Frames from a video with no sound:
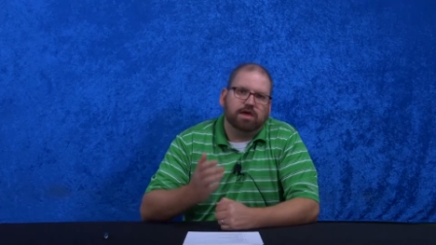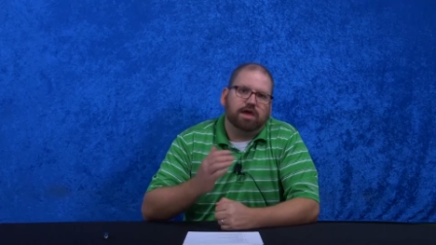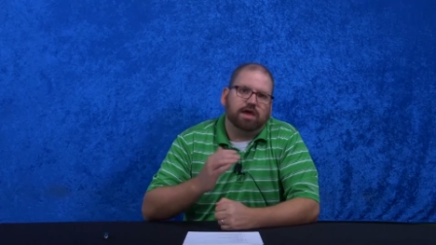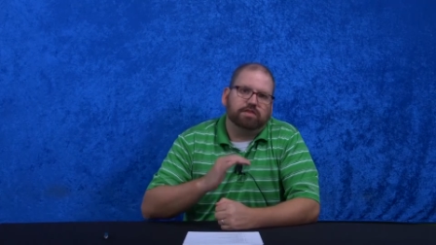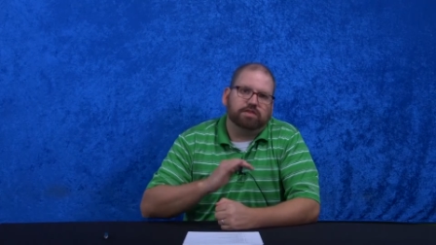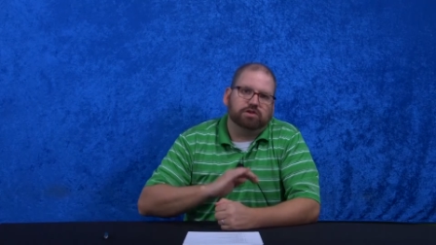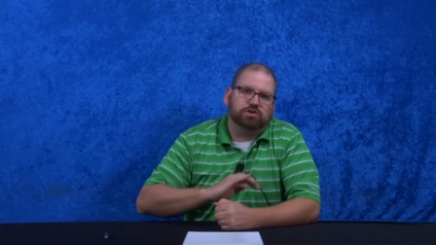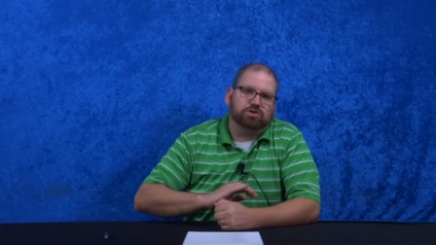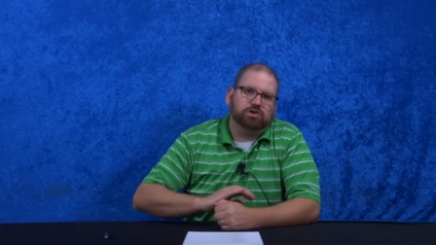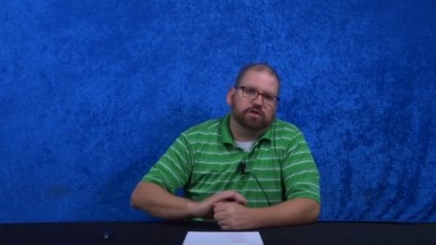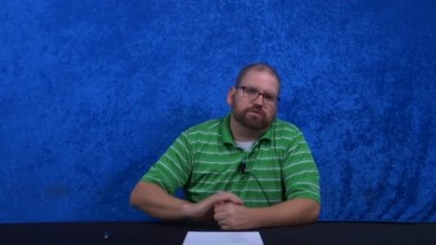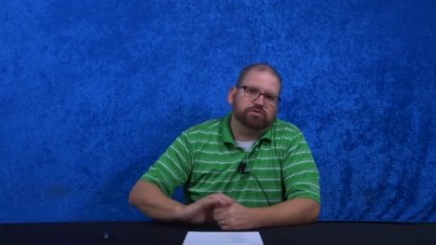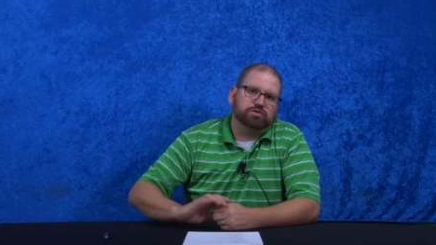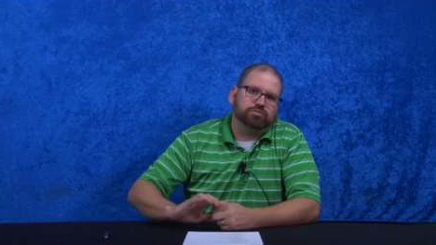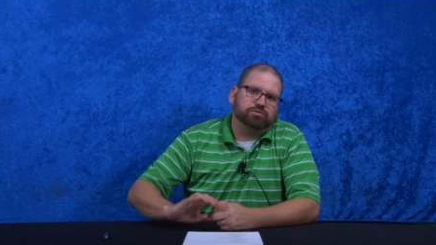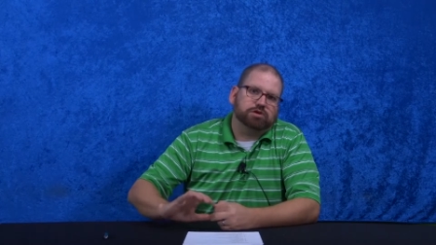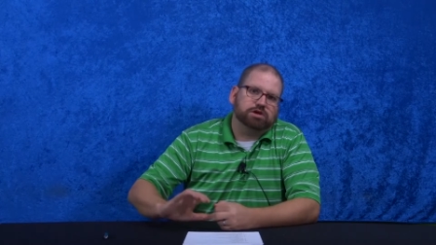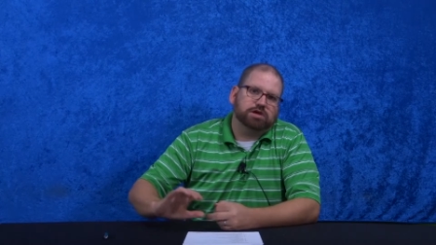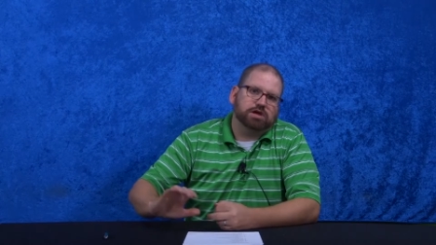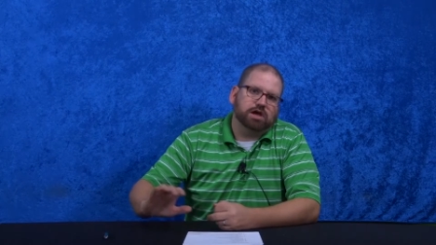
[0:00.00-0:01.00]
And then you have the
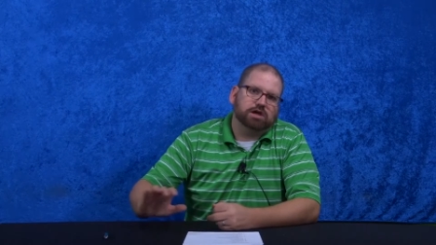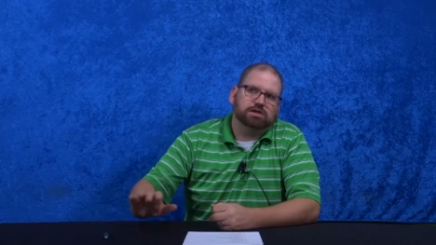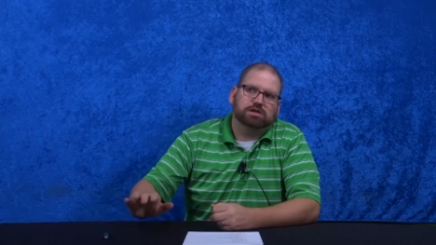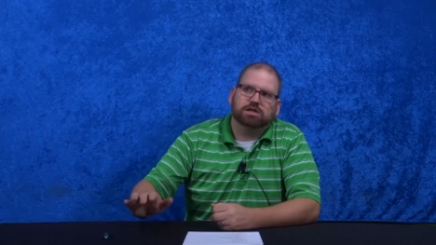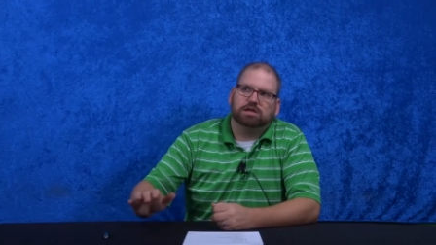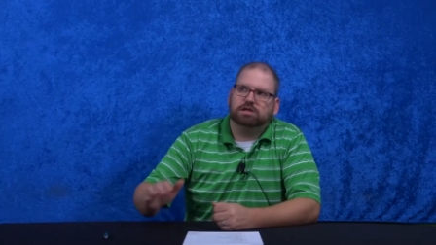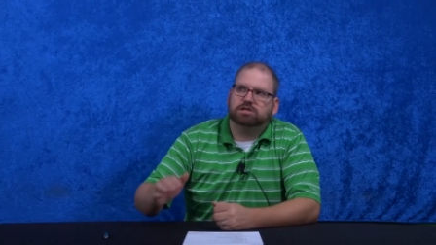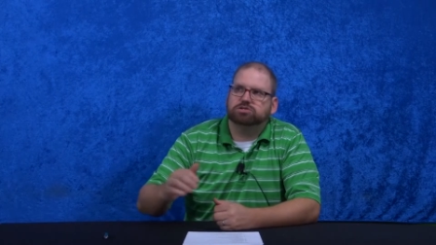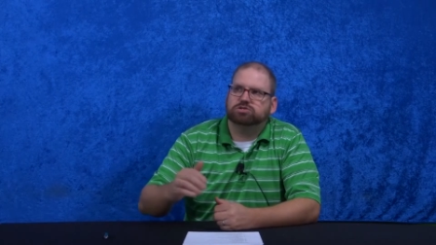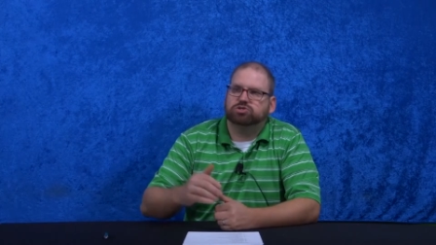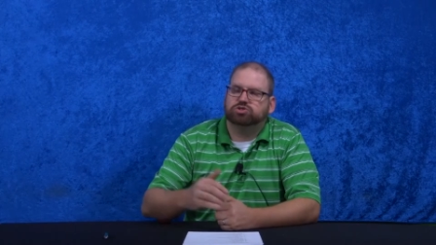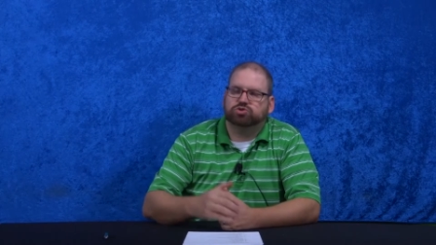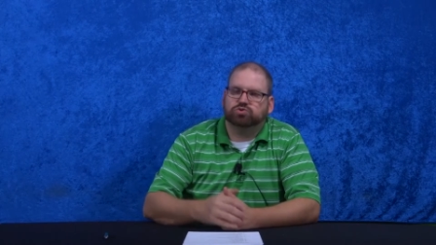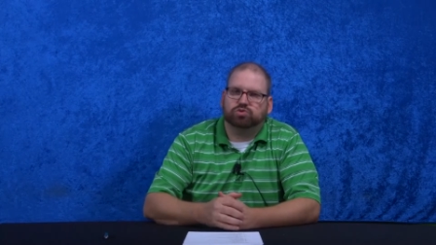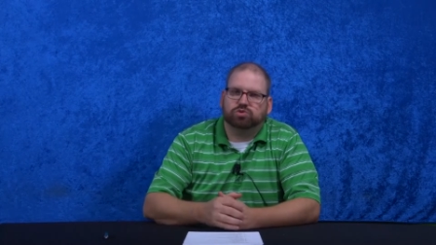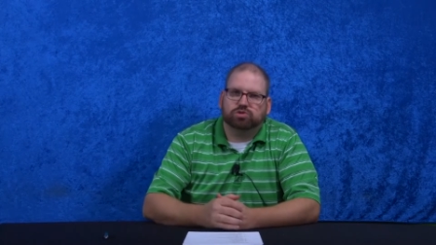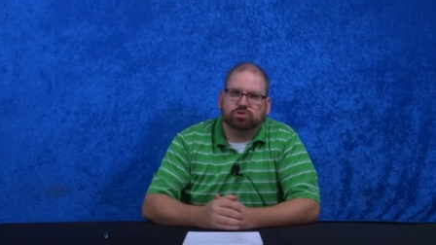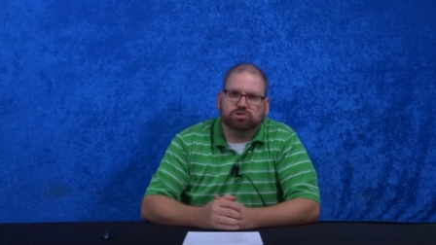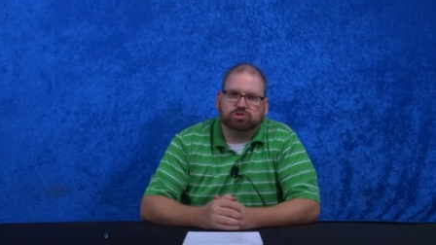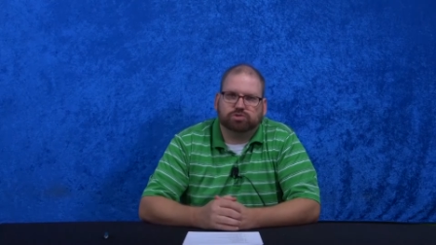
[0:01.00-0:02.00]
Burgundians, who
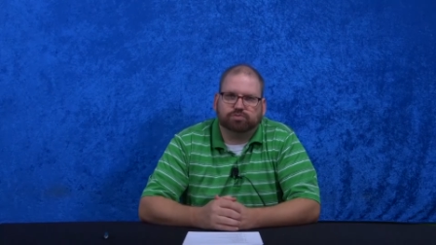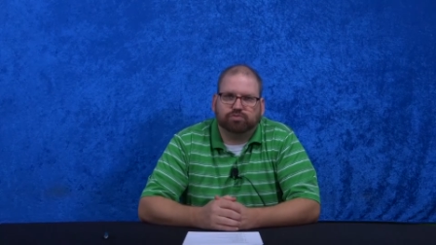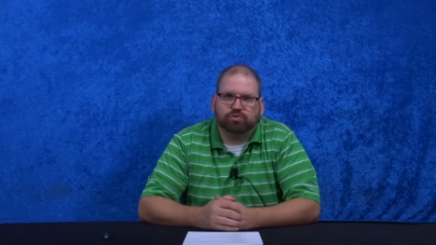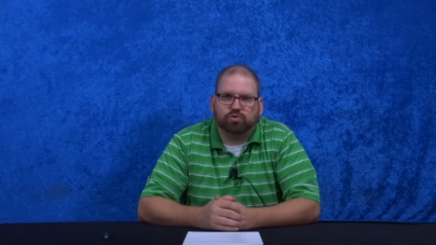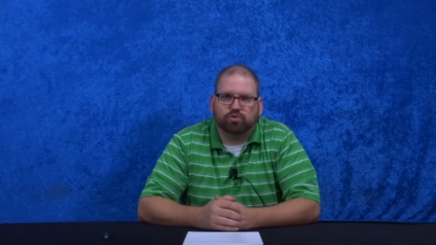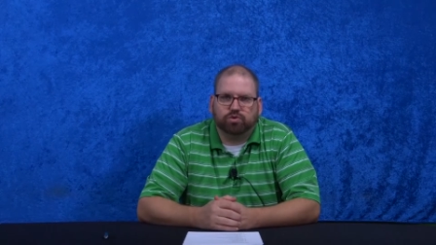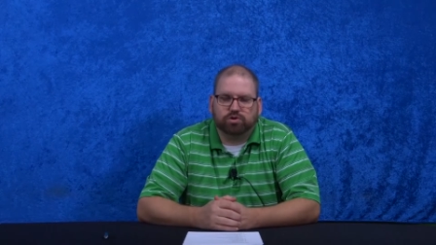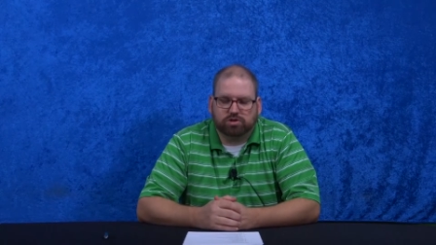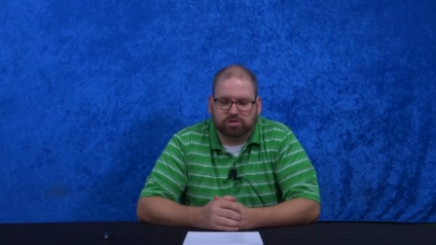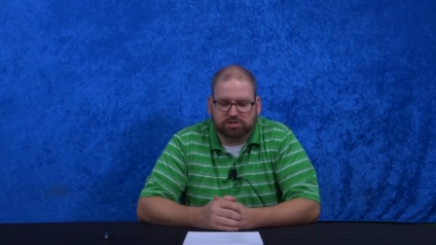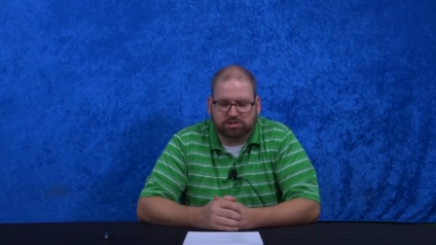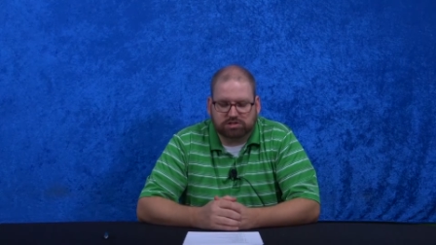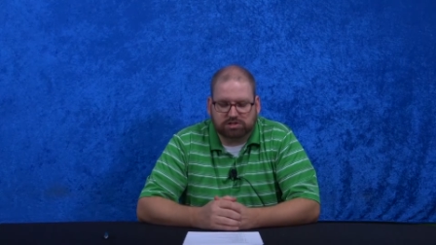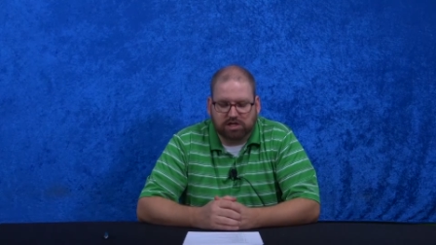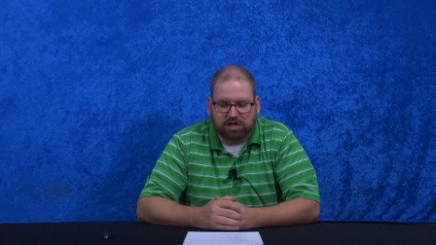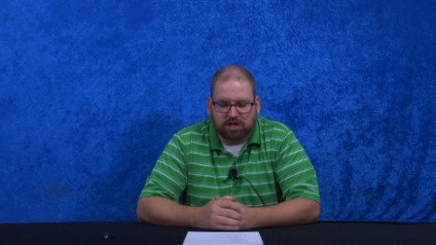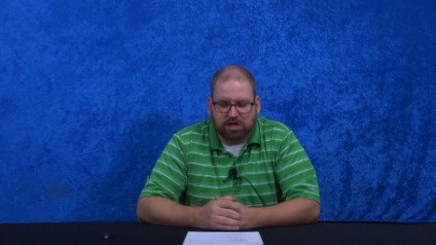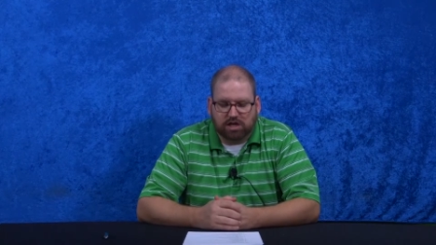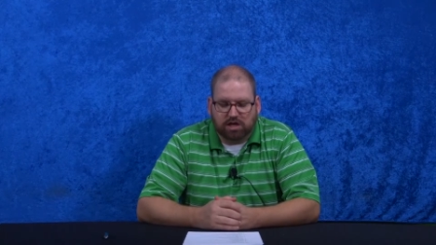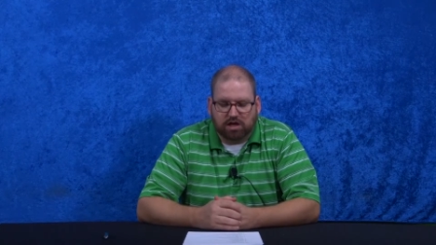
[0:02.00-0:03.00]
are the supporters
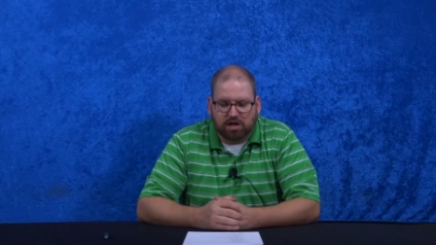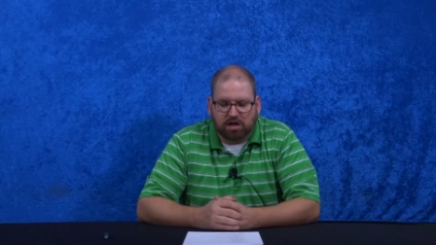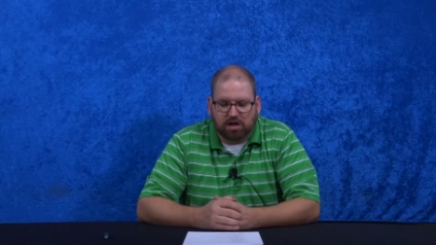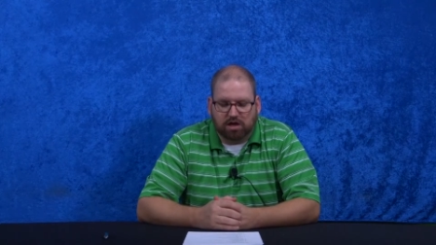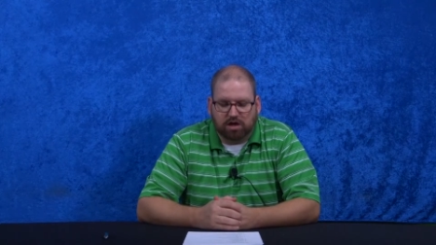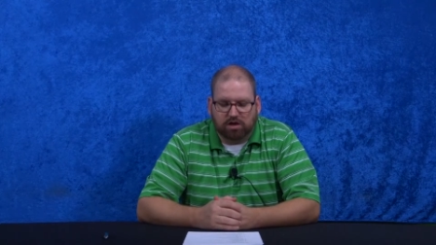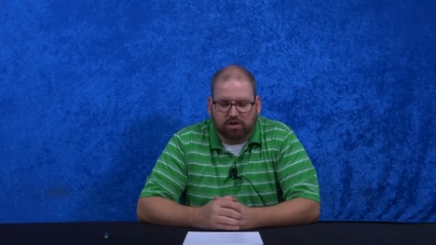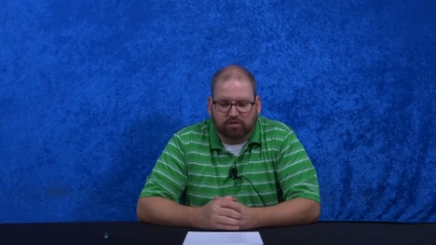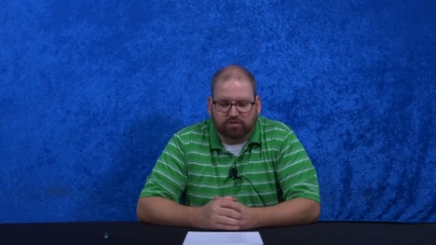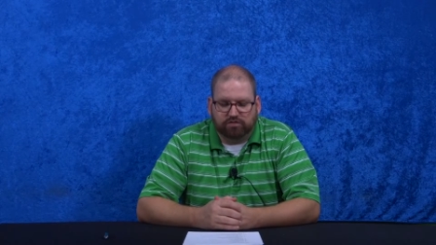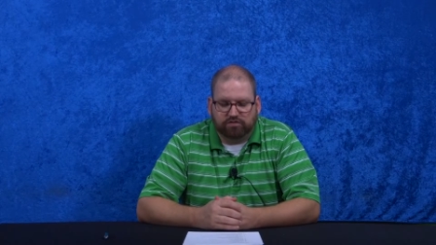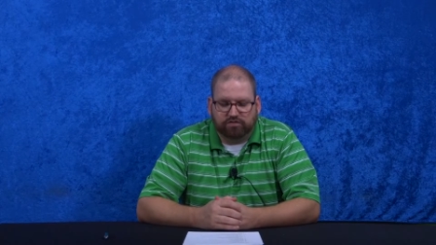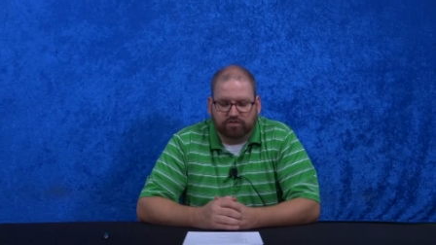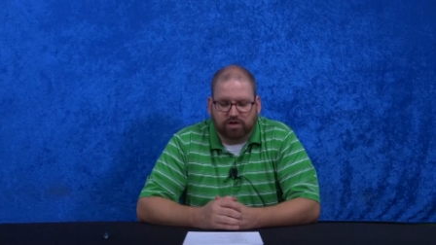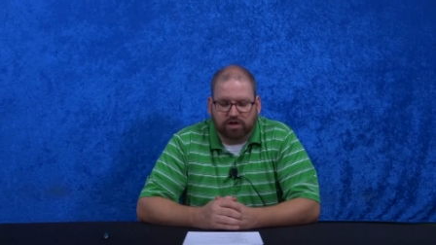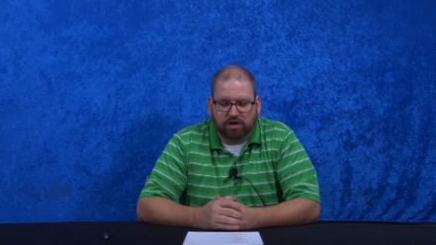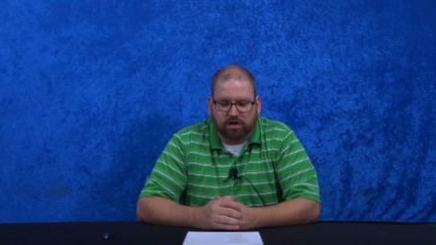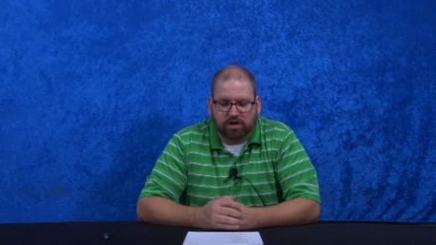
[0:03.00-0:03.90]
of